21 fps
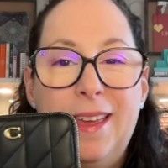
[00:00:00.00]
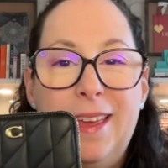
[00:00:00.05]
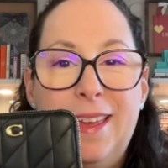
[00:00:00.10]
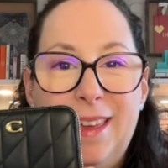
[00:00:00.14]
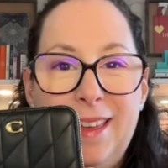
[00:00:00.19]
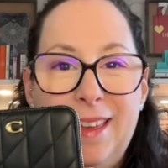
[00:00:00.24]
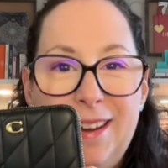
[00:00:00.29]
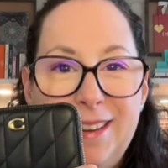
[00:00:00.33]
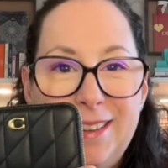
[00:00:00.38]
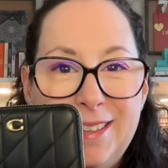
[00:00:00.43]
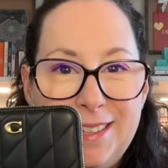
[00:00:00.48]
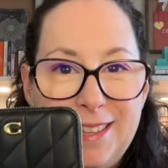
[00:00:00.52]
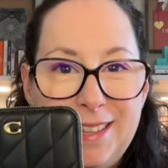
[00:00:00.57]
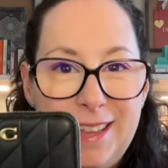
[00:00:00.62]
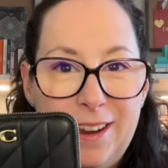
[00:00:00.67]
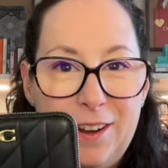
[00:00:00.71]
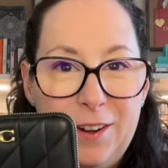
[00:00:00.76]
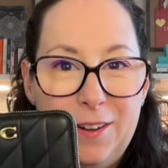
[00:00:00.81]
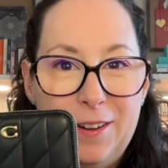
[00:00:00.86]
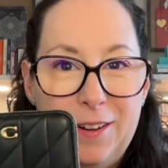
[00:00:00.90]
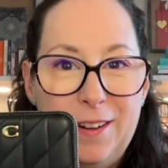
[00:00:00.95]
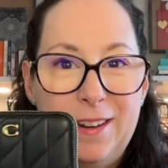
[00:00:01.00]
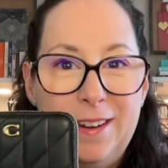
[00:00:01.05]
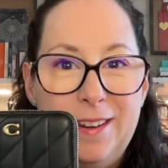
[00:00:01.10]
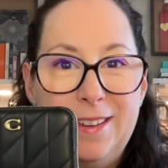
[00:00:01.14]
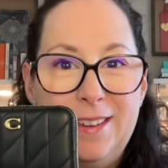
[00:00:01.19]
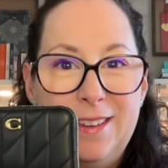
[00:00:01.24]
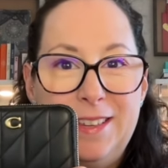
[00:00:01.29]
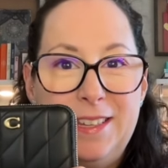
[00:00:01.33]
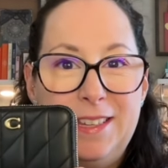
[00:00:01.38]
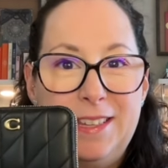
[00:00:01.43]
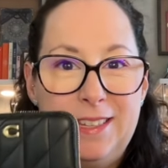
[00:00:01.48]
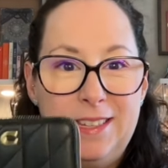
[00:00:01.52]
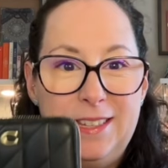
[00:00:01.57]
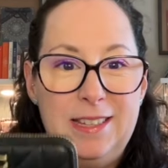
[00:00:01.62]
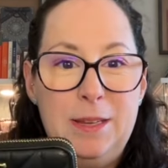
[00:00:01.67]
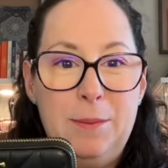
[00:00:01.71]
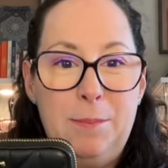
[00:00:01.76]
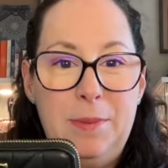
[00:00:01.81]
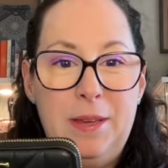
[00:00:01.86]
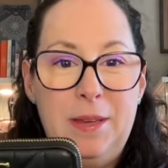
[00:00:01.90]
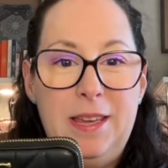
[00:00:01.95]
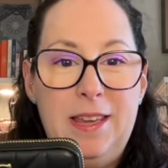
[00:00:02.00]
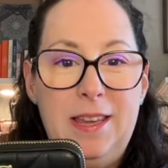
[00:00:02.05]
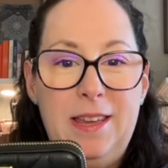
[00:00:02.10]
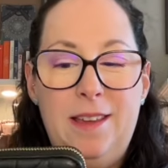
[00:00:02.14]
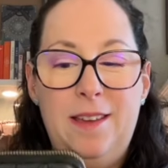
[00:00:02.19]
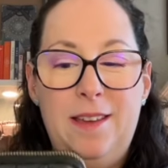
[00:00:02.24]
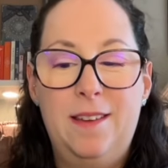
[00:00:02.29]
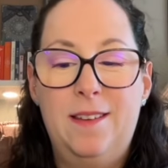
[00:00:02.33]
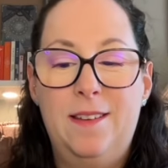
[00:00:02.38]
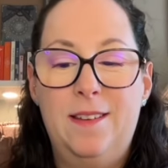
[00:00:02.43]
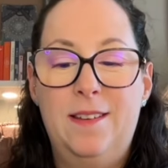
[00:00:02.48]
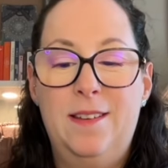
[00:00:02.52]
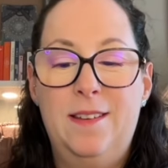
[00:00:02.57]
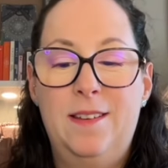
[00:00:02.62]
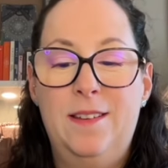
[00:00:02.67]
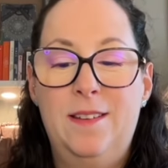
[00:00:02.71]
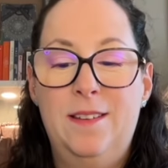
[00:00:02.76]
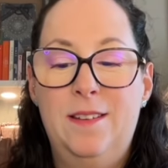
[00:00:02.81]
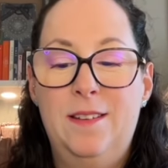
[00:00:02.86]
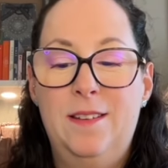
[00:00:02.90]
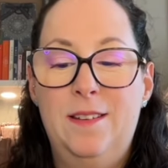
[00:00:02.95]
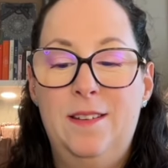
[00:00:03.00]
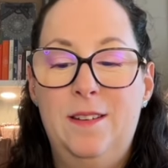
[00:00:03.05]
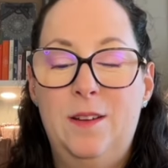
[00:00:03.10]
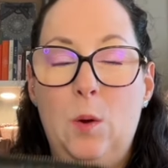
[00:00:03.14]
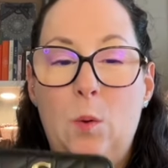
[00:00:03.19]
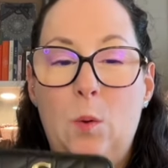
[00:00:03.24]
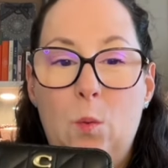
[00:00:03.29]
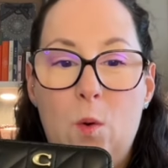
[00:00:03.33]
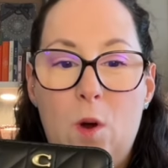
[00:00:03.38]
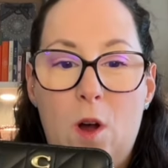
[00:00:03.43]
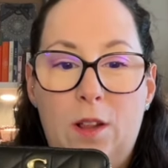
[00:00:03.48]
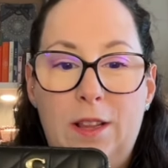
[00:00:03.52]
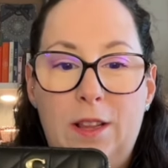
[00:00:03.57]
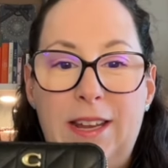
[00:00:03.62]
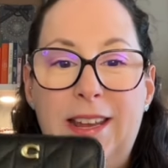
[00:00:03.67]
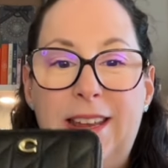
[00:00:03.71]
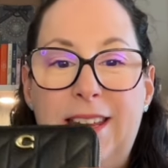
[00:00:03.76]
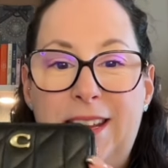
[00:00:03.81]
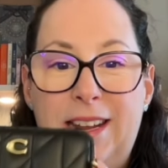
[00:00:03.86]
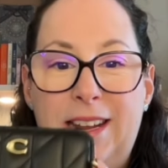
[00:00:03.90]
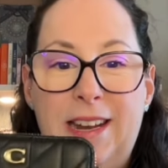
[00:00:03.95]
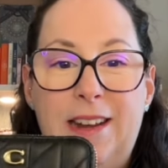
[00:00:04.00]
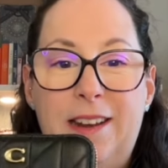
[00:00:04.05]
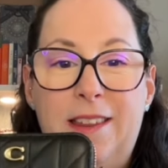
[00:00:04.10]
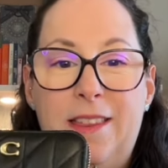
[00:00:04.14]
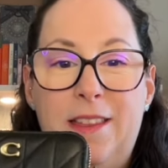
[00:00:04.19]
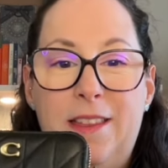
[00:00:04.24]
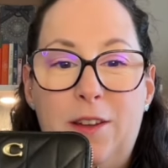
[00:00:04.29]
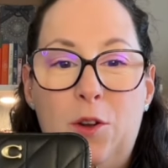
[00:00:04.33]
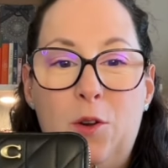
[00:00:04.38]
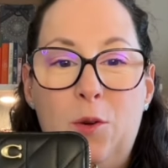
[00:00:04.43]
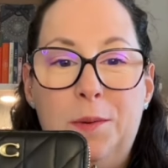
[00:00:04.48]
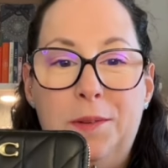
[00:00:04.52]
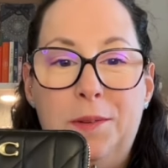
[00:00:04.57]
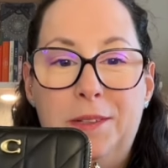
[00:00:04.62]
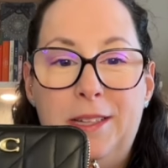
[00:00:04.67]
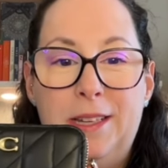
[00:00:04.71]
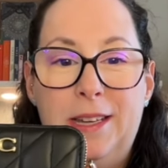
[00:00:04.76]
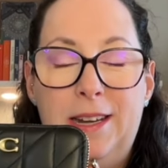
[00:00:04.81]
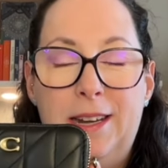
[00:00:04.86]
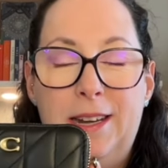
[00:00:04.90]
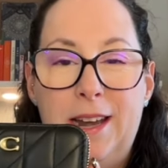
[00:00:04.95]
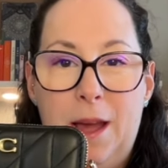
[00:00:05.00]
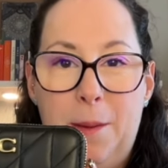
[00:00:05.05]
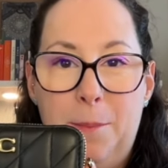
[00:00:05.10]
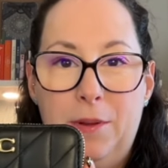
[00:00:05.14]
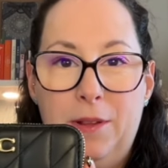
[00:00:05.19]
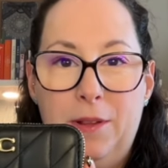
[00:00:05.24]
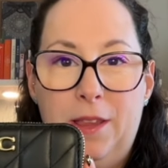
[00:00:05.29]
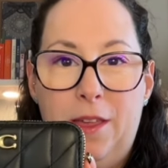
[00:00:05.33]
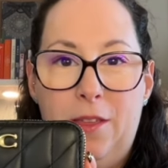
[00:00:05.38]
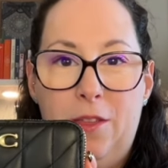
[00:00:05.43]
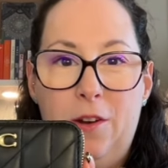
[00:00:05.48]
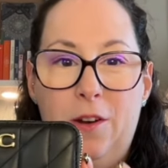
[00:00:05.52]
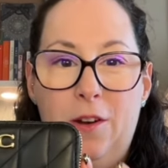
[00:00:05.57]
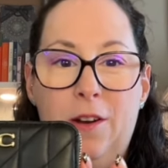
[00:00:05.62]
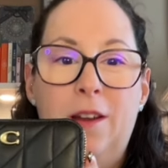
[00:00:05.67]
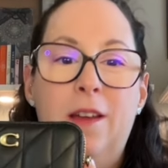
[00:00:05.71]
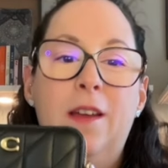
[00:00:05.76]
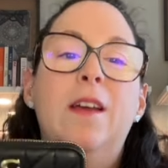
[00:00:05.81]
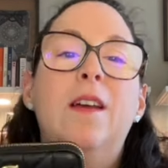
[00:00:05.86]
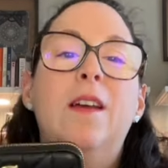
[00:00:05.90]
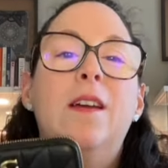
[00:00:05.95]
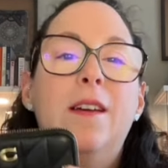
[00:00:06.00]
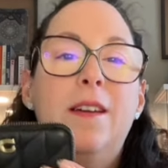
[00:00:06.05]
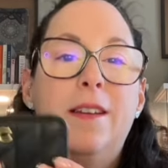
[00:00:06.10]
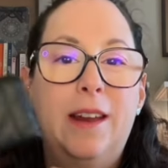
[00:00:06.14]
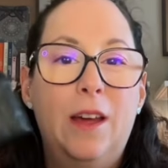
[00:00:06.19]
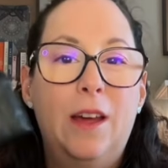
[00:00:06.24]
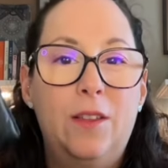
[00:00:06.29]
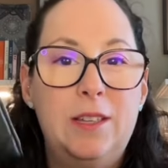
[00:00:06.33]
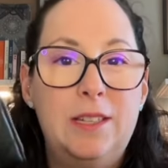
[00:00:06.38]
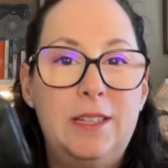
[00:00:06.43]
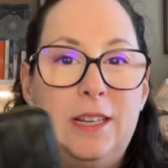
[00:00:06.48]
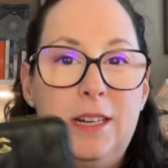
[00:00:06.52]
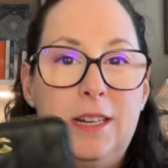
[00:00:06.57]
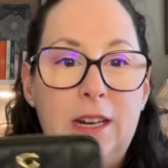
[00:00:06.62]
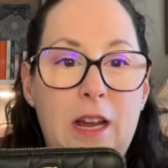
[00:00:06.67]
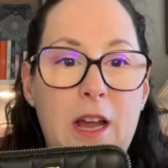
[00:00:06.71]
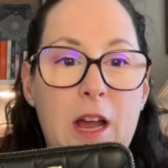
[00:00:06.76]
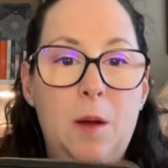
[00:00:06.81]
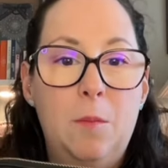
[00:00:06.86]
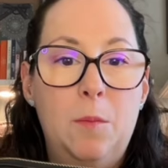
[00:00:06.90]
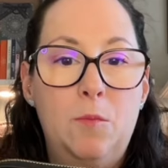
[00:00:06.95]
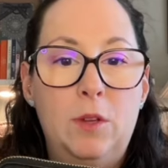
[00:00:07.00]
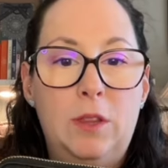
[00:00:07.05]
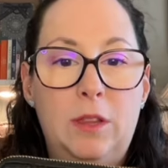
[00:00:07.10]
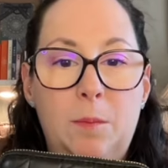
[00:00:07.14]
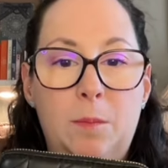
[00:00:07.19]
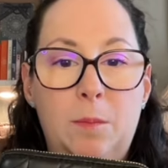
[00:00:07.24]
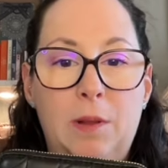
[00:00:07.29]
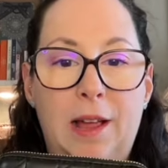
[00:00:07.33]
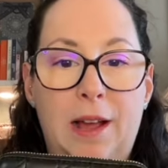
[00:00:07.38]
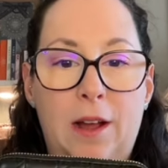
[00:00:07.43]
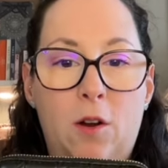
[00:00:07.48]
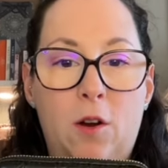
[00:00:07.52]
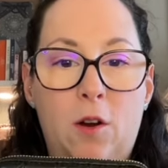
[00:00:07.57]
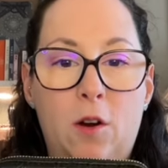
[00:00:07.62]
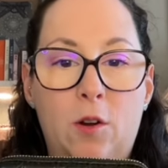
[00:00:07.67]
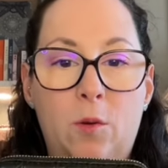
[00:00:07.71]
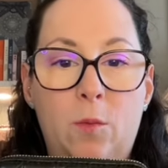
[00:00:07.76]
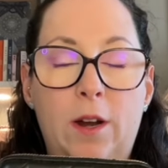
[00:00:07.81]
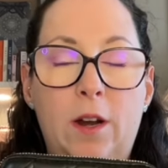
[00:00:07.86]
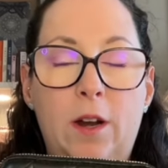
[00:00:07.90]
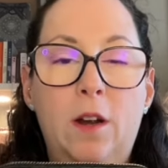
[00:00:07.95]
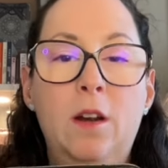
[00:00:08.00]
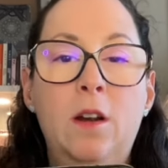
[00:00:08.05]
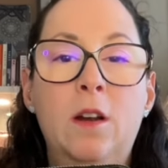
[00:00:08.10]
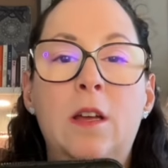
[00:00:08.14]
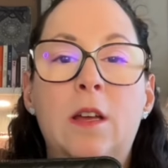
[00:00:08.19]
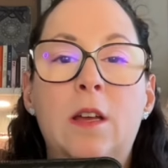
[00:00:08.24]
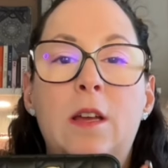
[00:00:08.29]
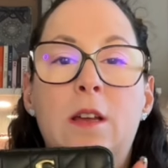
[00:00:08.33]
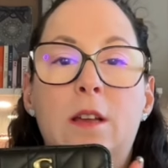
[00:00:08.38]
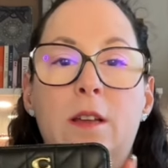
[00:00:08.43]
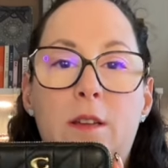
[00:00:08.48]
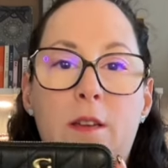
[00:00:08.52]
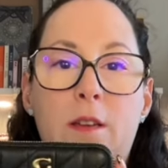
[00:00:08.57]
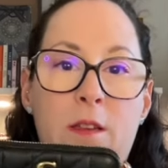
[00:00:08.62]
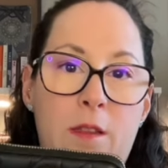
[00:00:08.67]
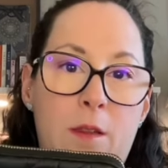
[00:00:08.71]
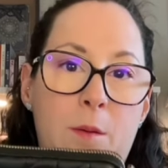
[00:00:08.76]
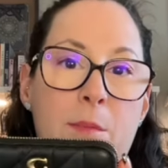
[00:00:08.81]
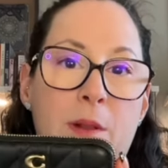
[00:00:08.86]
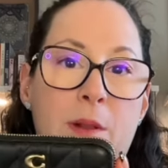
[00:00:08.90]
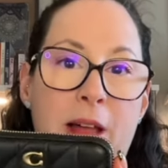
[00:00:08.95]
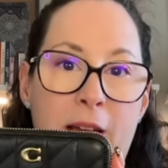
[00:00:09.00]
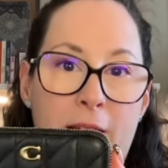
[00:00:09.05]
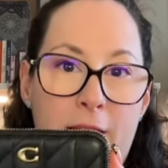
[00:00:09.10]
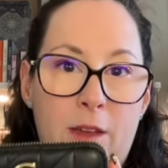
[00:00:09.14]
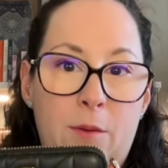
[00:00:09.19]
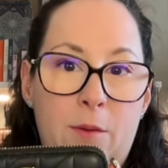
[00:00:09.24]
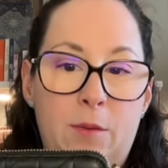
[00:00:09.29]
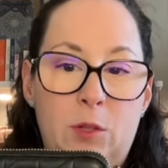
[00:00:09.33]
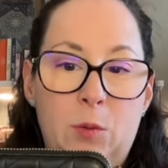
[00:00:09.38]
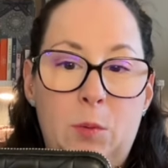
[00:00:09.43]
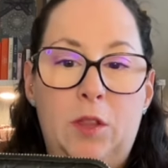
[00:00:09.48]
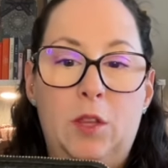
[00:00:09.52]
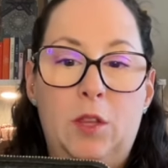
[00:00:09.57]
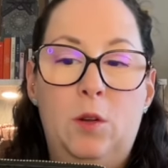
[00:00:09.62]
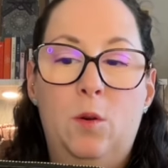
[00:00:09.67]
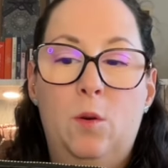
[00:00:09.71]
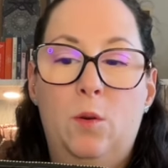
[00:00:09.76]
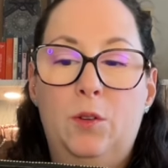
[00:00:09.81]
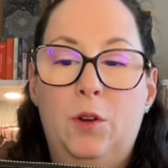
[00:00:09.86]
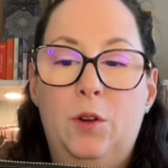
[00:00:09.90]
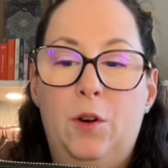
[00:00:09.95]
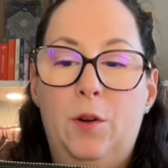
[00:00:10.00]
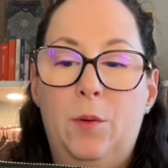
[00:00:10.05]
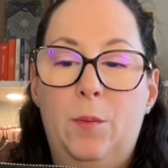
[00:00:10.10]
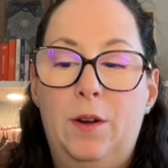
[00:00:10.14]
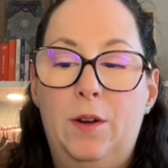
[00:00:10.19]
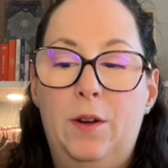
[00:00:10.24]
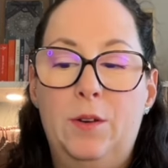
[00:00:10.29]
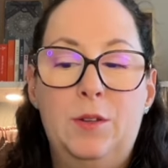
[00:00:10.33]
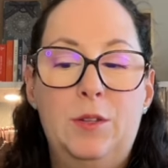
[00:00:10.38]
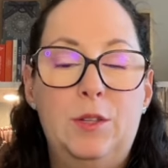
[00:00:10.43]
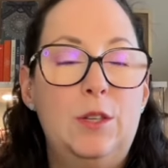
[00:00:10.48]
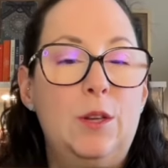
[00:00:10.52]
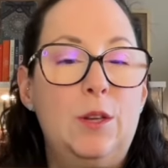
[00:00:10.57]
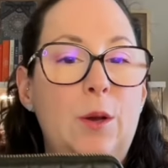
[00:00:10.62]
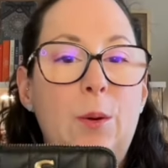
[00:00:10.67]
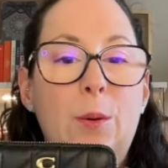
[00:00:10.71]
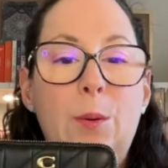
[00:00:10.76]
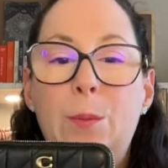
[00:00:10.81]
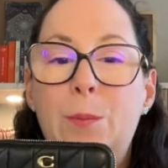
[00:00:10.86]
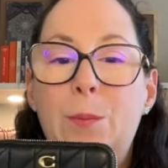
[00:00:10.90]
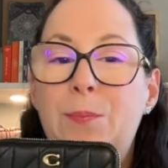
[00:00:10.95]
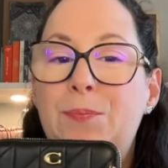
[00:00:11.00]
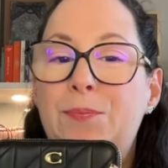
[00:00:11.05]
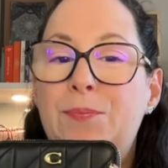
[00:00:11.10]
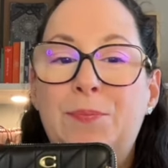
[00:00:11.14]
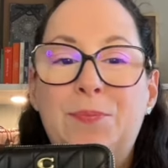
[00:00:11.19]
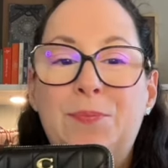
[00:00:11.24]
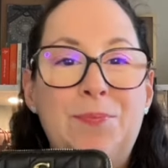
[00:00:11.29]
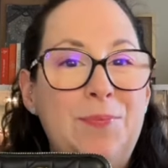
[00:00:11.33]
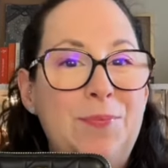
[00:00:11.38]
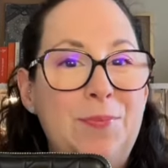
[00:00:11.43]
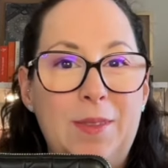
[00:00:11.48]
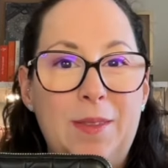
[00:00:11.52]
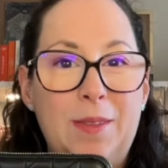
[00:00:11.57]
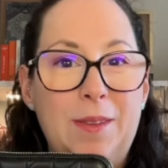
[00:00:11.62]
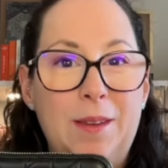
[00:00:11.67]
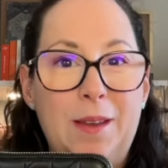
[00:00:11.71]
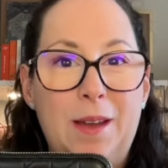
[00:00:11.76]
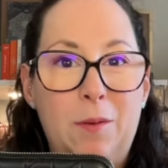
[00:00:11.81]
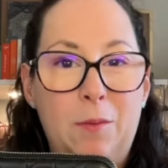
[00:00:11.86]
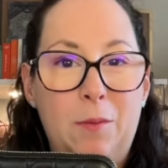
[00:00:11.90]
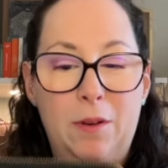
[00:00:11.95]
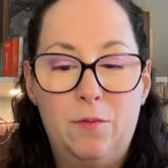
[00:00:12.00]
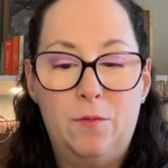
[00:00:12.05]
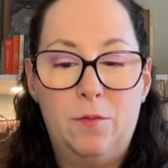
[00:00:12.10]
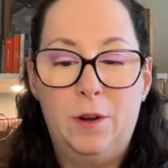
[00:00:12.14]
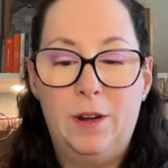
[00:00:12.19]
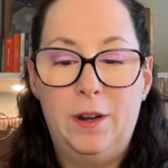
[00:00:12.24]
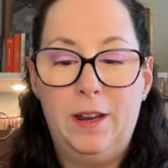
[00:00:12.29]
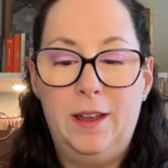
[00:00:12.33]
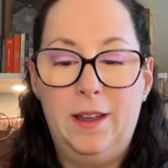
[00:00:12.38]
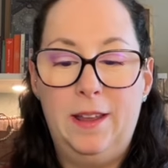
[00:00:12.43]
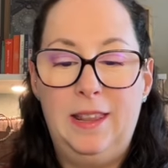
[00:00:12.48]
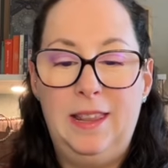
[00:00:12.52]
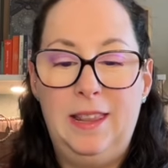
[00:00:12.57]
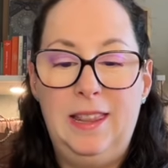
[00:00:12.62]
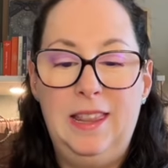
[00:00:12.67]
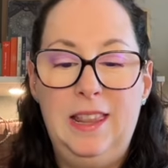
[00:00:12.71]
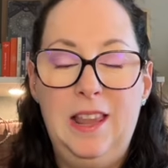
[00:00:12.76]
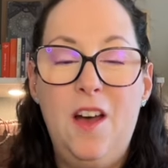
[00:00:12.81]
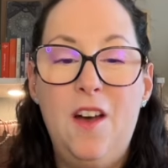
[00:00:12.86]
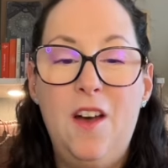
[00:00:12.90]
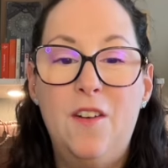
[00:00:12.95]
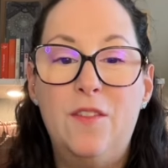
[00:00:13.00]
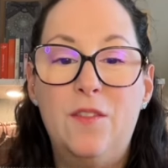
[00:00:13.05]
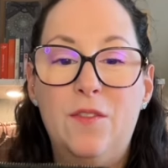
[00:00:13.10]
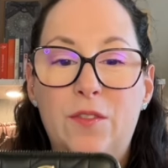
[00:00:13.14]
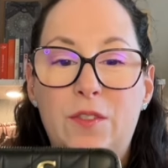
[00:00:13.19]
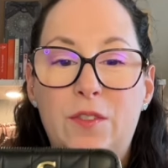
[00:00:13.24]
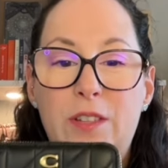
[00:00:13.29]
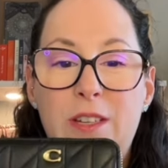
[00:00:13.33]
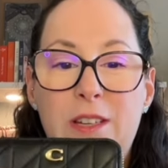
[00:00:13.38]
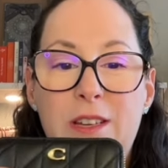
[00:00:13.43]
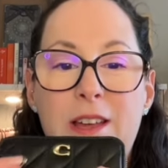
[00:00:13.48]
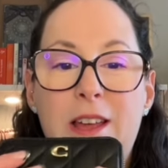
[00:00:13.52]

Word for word: it is their zippy wallet in the quilted Napa leather. Now this didn't come with the black hardware. In the black it was with the gold hardware. So I went for it. I loved,